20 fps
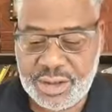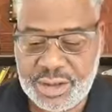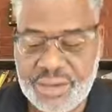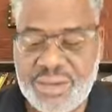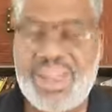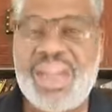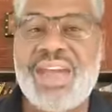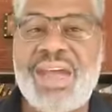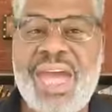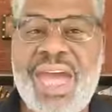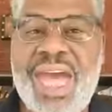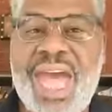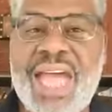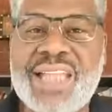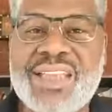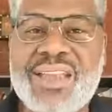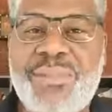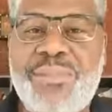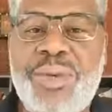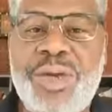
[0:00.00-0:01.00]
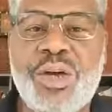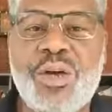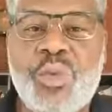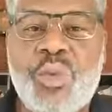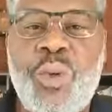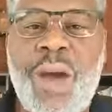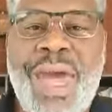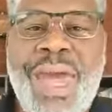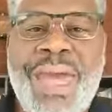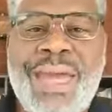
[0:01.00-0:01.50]
There had to be a
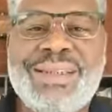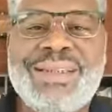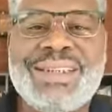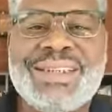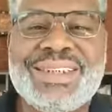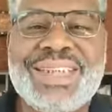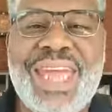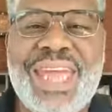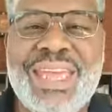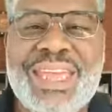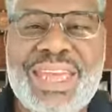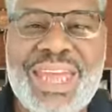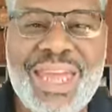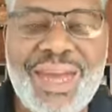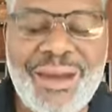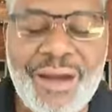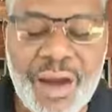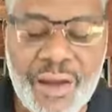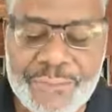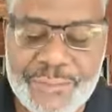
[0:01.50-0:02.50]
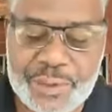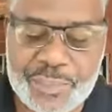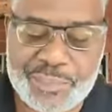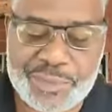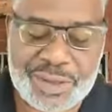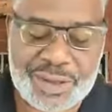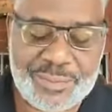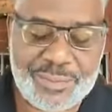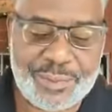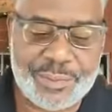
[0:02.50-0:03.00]
way to take care of the
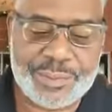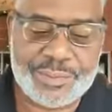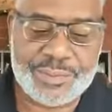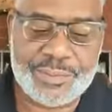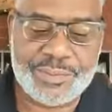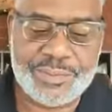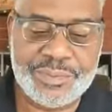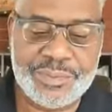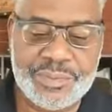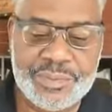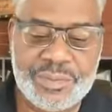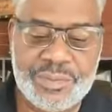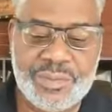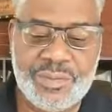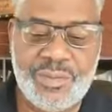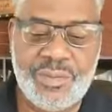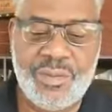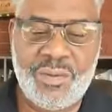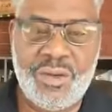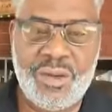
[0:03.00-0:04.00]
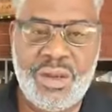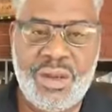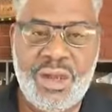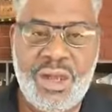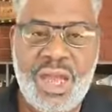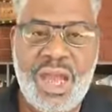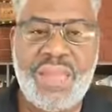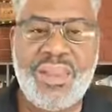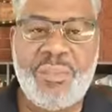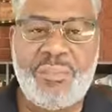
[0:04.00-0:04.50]
people.
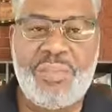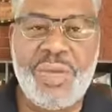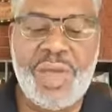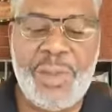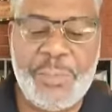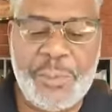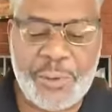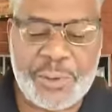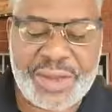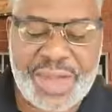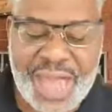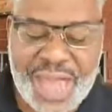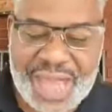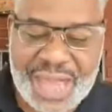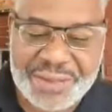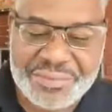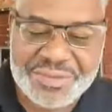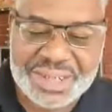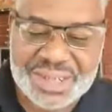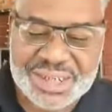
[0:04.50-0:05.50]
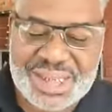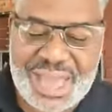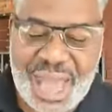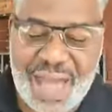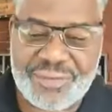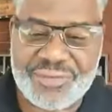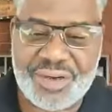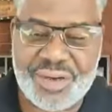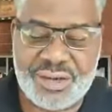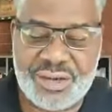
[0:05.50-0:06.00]
And the people came
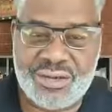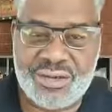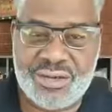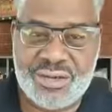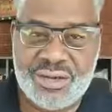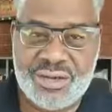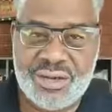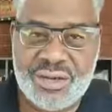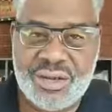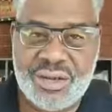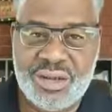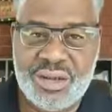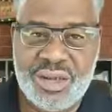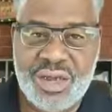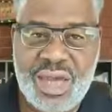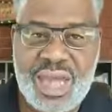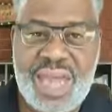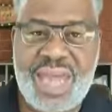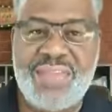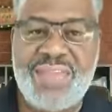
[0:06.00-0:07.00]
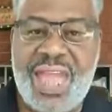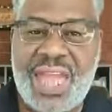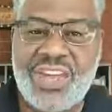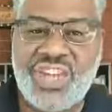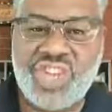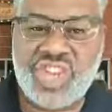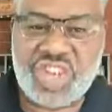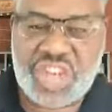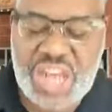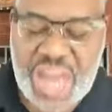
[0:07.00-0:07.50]
together, and they
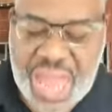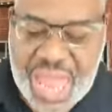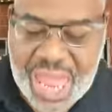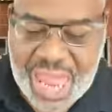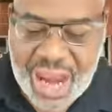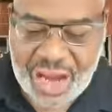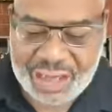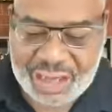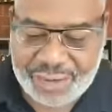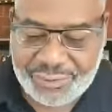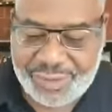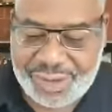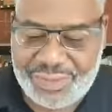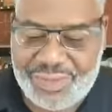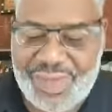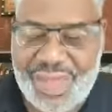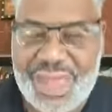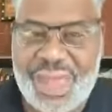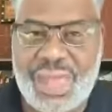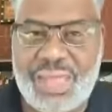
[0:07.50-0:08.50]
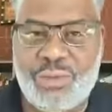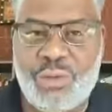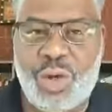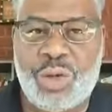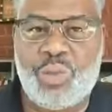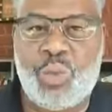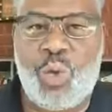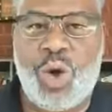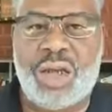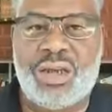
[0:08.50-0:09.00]
shared everything
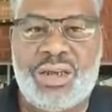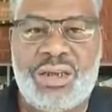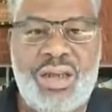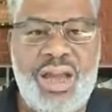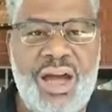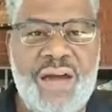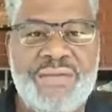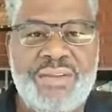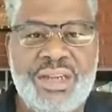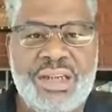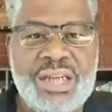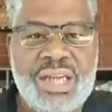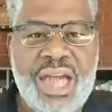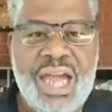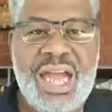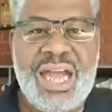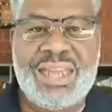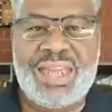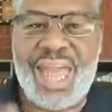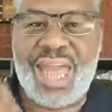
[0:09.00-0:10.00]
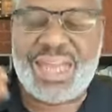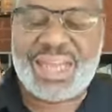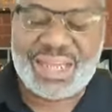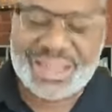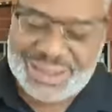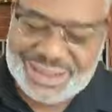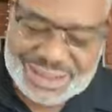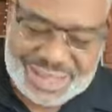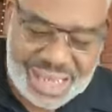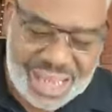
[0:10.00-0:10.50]
with one another. And they
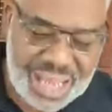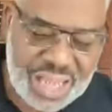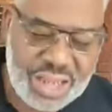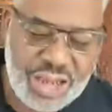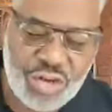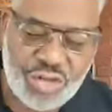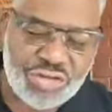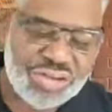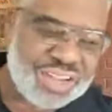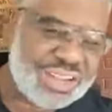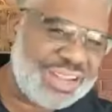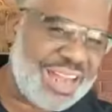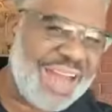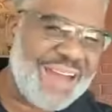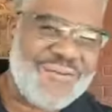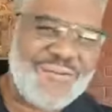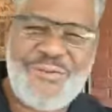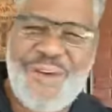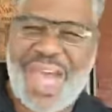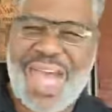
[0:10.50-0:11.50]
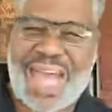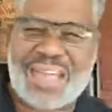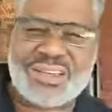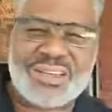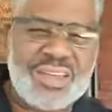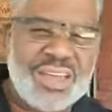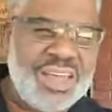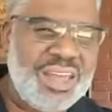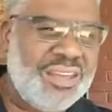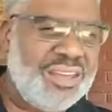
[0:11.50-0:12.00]
continued
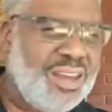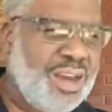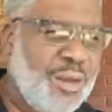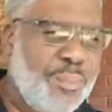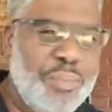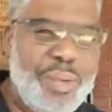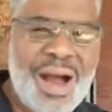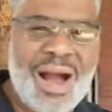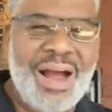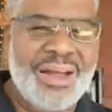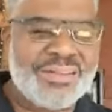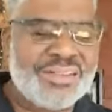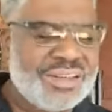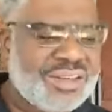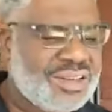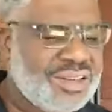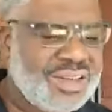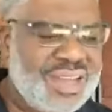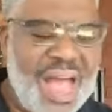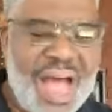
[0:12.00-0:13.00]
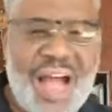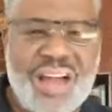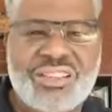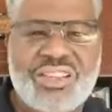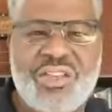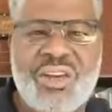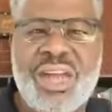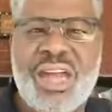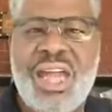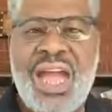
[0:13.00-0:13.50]
steadfastly in the apostles'
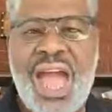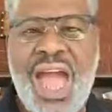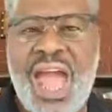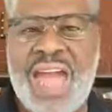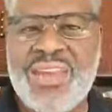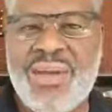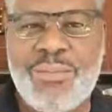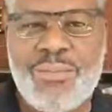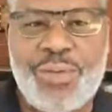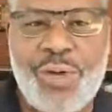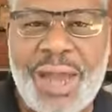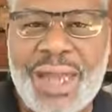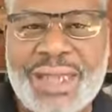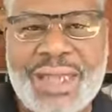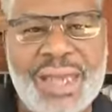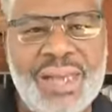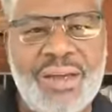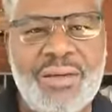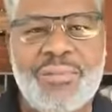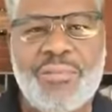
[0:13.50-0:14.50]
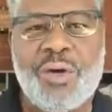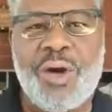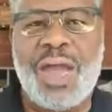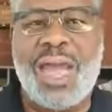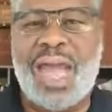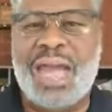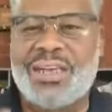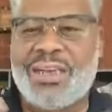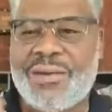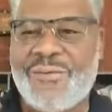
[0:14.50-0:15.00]
doctrine and in breaking of
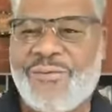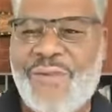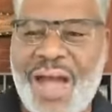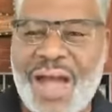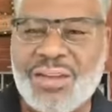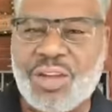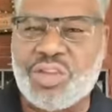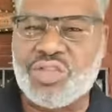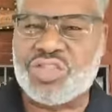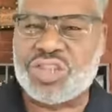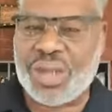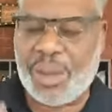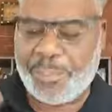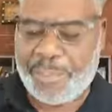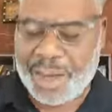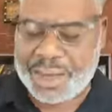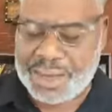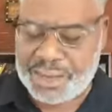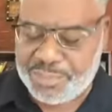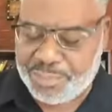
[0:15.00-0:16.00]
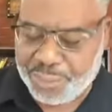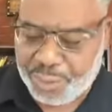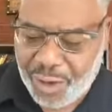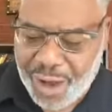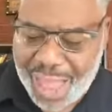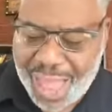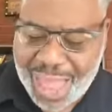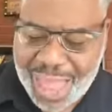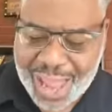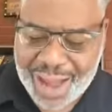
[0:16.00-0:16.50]
bread and fellowship and in
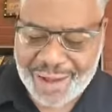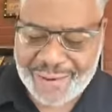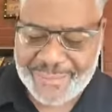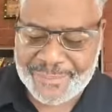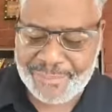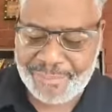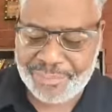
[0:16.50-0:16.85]
prayer.